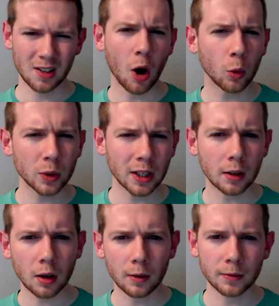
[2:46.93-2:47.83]
holding a
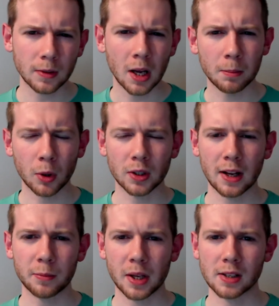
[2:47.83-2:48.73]
lot of modern
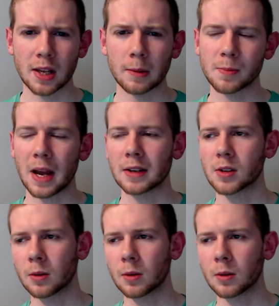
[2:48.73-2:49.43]
FPS games back.